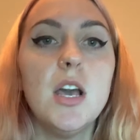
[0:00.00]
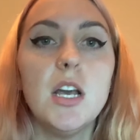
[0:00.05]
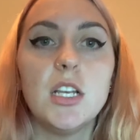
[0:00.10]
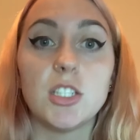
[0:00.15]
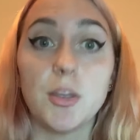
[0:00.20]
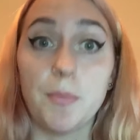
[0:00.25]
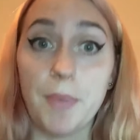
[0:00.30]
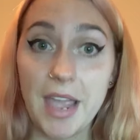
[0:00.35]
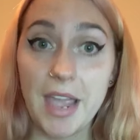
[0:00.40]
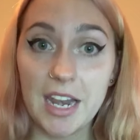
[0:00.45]

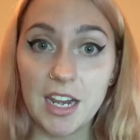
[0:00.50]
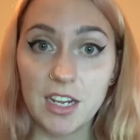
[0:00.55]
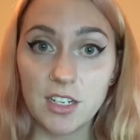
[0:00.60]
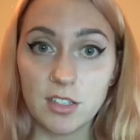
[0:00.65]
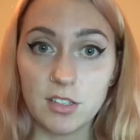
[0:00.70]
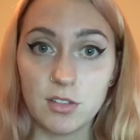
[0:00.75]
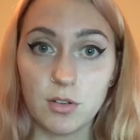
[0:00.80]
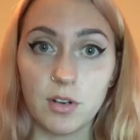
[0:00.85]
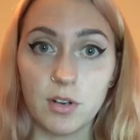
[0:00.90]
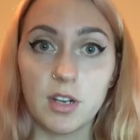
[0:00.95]
So panic
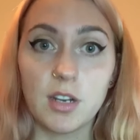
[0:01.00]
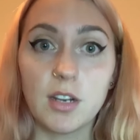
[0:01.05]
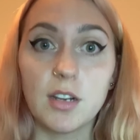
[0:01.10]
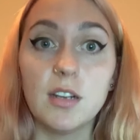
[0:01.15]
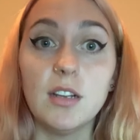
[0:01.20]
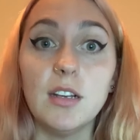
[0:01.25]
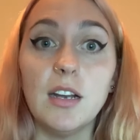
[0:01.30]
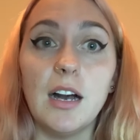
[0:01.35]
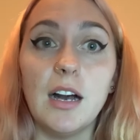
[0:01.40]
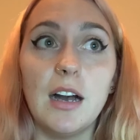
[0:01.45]

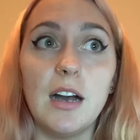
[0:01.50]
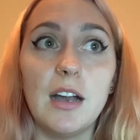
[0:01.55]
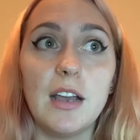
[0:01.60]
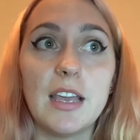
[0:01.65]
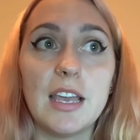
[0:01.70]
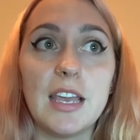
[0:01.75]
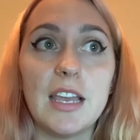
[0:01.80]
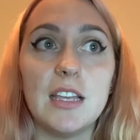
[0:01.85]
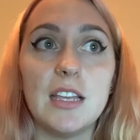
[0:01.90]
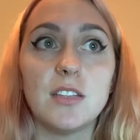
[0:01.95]
disorder
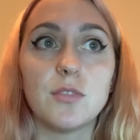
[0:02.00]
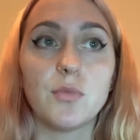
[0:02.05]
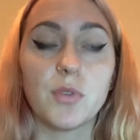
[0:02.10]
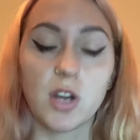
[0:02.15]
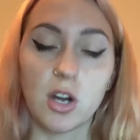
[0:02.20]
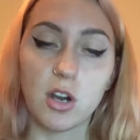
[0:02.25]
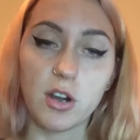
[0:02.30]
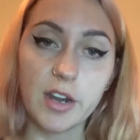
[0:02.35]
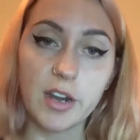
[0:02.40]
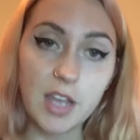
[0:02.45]
is
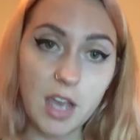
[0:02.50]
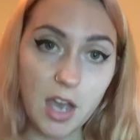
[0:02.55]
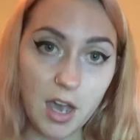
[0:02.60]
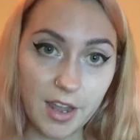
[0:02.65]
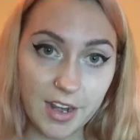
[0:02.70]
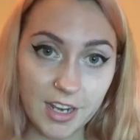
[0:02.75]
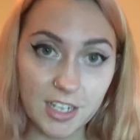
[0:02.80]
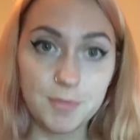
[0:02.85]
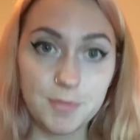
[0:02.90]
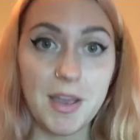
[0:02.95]
recurrent,
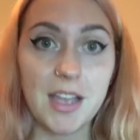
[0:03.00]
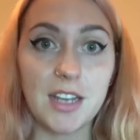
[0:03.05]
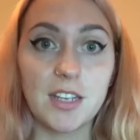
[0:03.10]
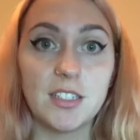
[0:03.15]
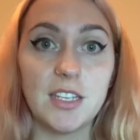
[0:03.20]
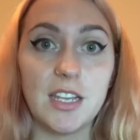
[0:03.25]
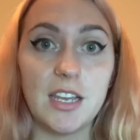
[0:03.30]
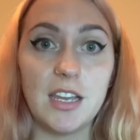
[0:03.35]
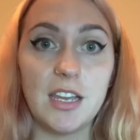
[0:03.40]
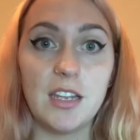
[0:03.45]

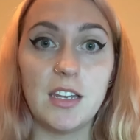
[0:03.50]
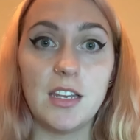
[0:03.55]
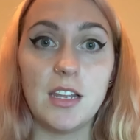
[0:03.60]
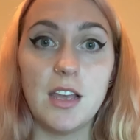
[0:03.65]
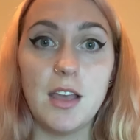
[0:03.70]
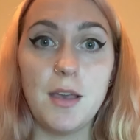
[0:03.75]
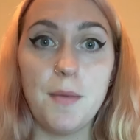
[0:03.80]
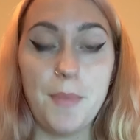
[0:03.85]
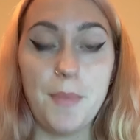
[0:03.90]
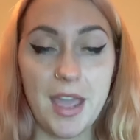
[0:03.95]
unexpected
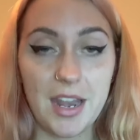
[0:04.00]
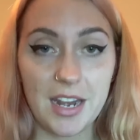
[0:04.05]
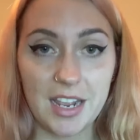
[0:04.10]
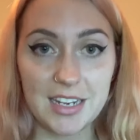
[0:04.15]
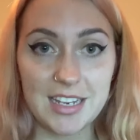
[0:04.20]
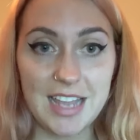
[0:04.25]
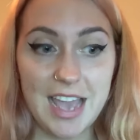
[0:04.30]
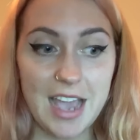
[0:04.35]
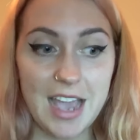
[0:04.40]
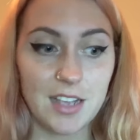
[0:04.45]
panic
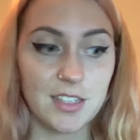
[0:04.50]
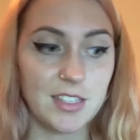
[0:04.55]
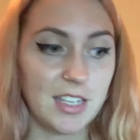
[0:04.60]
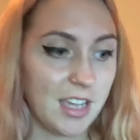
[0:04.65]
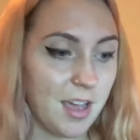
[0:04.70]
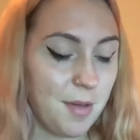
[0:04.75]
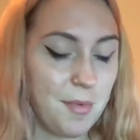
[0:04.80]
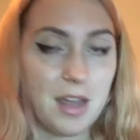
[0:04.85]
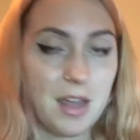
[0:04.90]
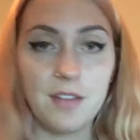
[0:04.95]
attacks that
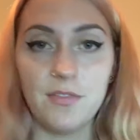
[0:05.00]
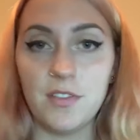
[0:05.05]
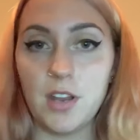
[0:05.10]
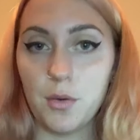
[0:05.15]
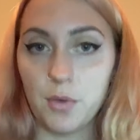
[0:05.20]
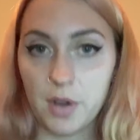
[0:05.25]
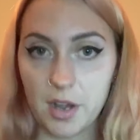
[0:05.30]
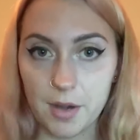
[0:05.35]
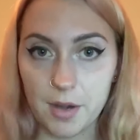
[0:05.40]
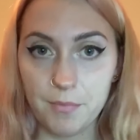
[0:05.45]
come out of
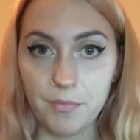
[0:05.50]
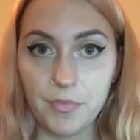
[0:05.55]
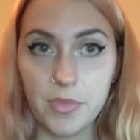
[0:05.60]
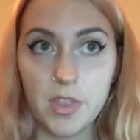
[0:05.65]
nowhere.